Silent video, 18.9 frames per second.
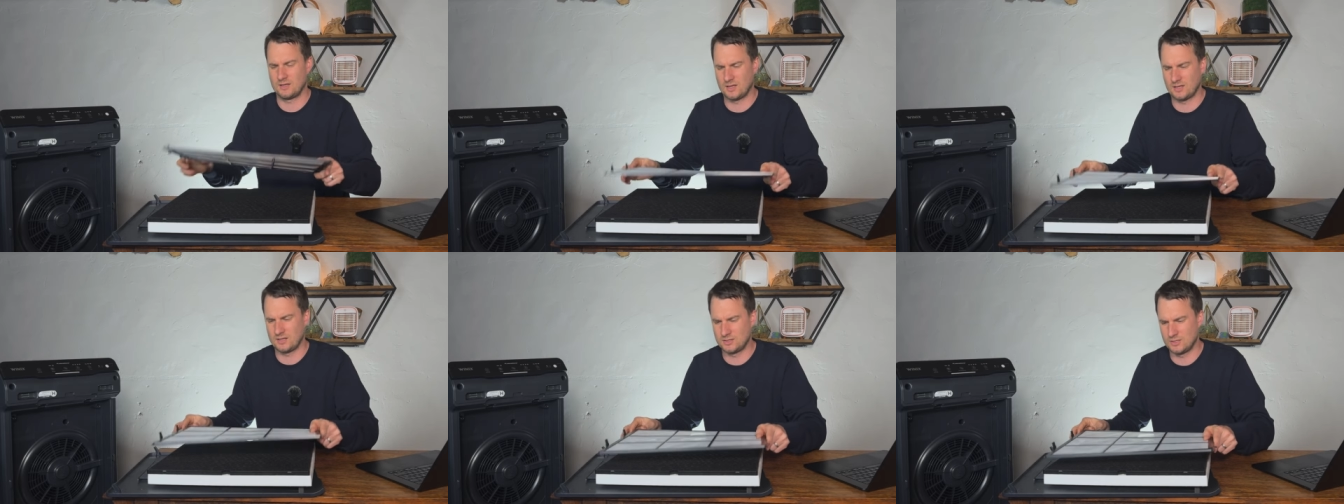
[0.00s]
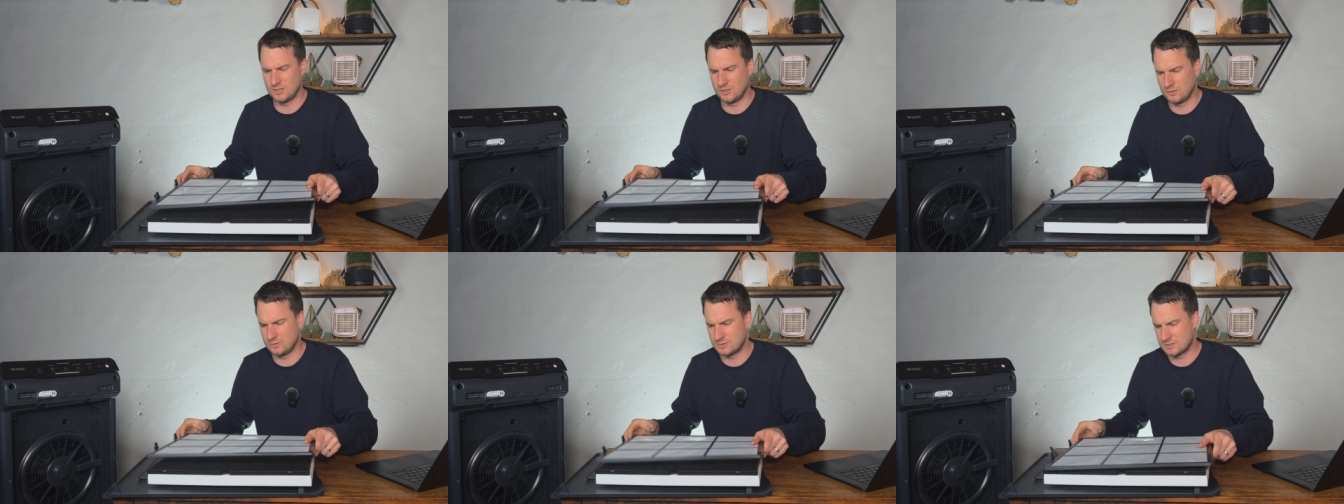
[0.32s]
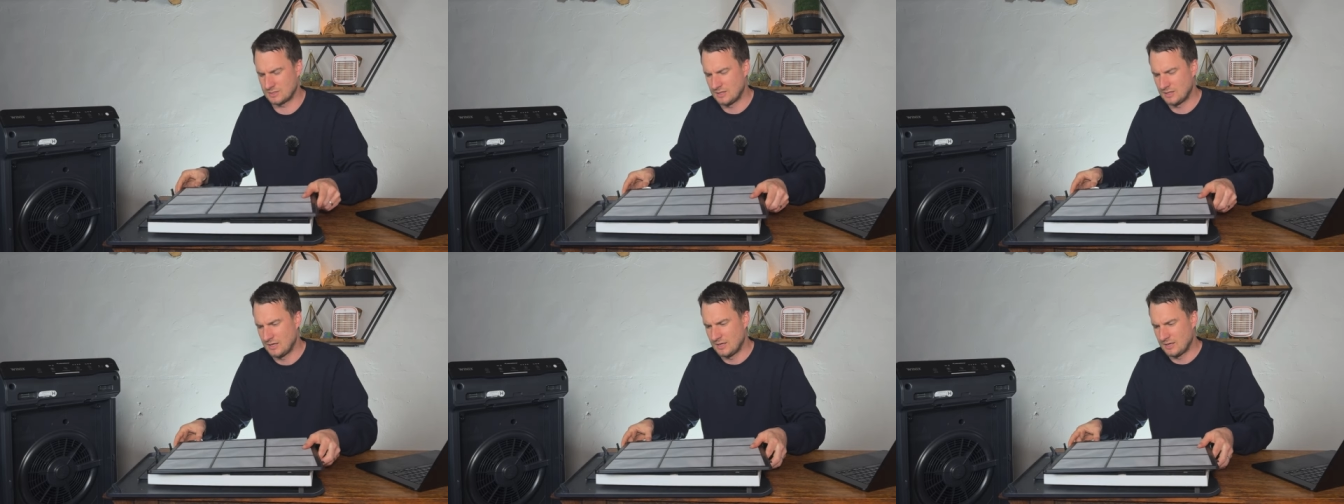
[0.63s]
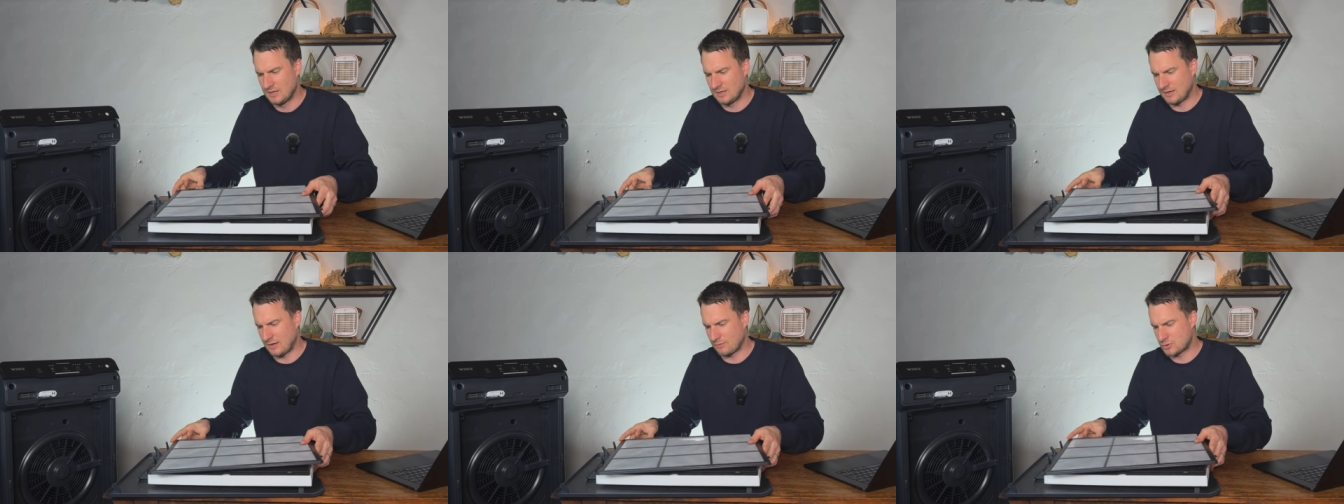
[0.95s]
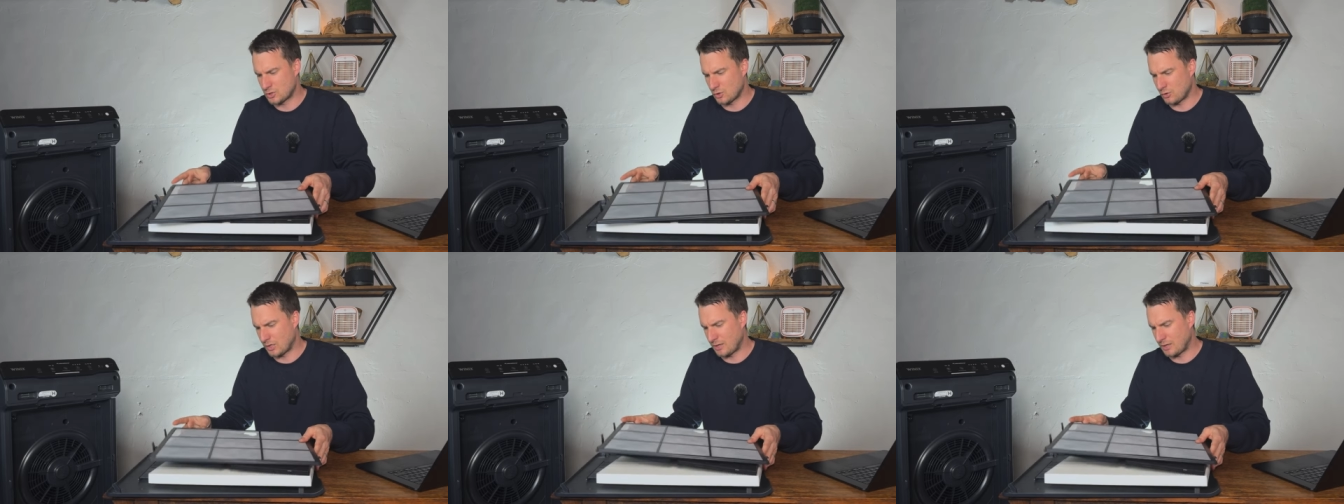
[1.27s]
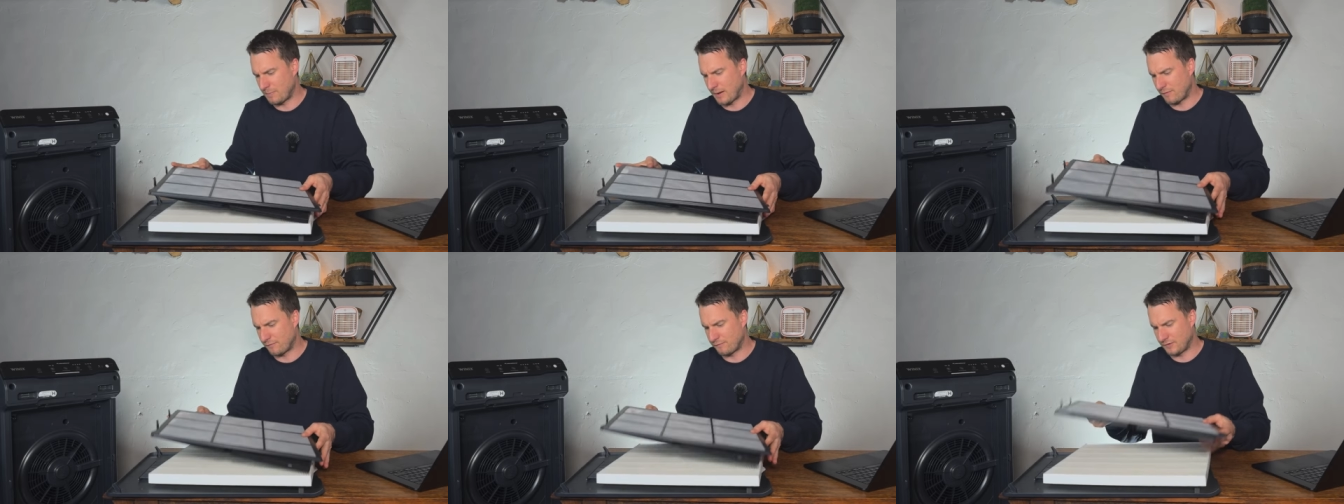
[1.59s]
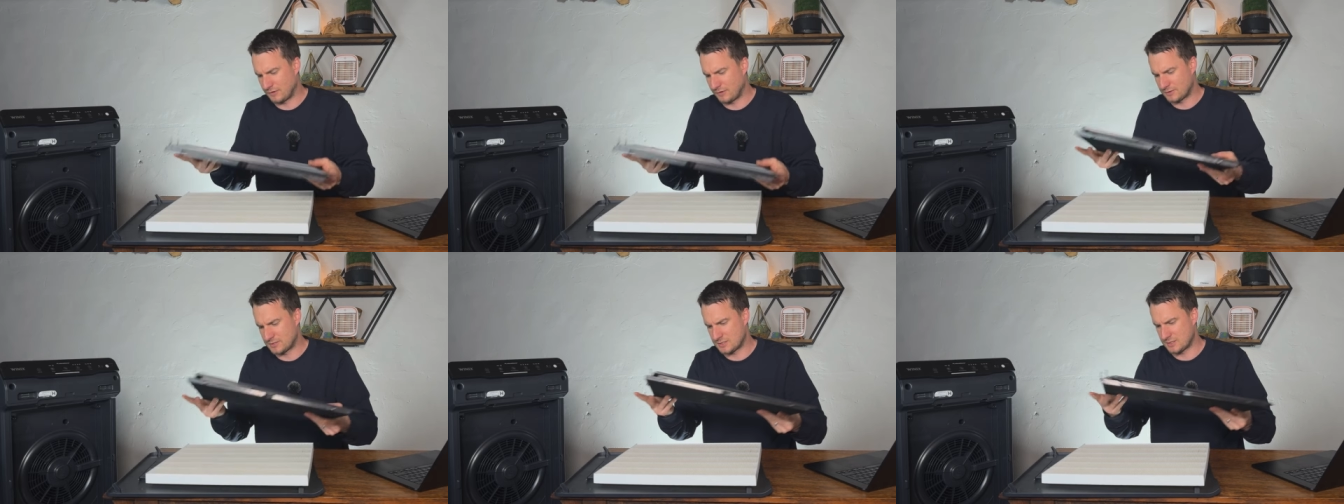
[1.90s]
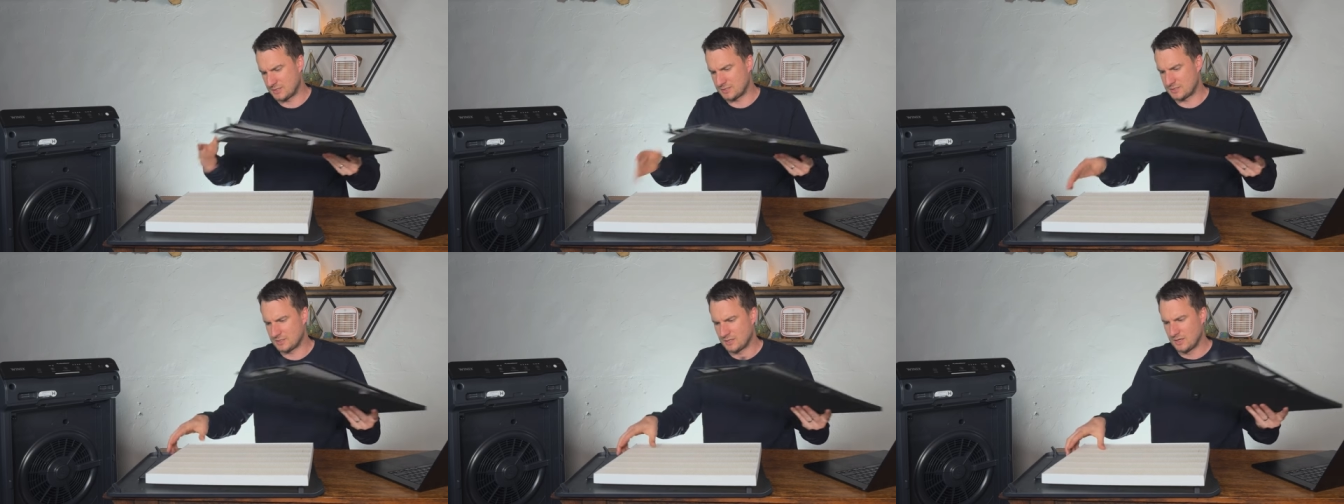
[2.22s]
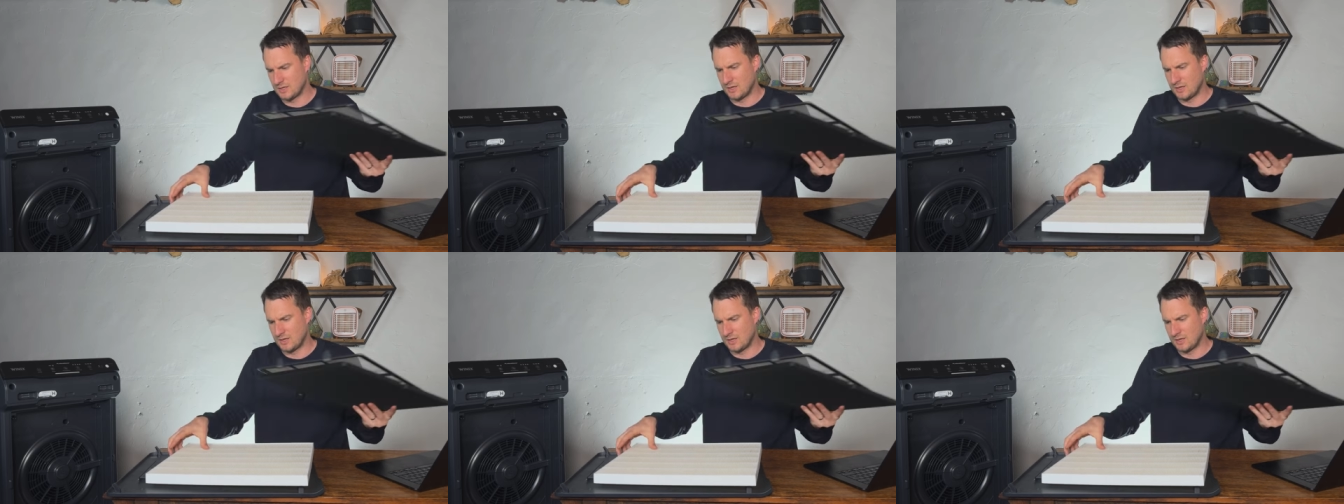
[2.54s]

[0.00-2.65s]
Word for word: and use. Now talking about filters,